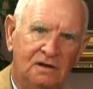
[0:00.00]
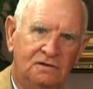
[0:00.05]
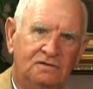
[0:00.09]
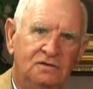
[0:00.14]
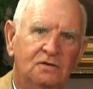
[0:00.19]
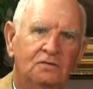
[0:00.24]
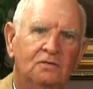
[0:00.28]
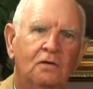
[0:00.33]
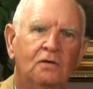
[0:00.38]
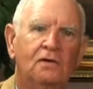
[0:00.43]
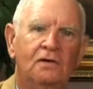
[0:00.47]

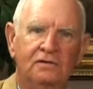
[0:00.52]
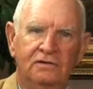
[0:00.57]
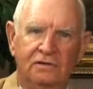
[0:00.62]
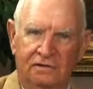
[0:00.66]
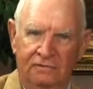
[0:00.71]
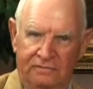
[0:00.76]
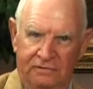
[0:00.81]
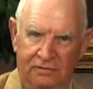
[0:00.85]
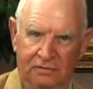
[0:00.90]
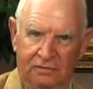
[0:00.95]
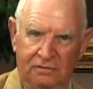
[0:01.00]
to all
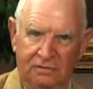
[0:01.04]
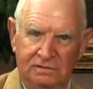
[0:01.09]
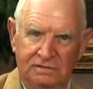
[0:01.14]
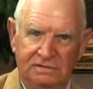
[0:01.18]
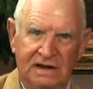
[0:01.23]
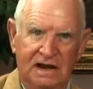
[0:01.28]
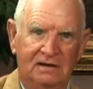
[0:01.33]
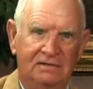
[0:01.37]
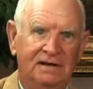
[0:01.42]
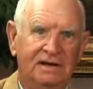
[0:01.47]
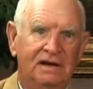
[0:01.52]
your viewers
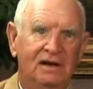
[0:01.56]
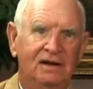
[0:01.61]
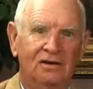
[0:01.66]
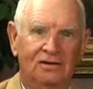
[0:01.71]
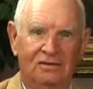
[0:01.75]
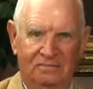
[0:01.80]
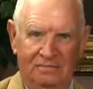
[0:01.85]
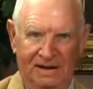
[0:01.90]
out here,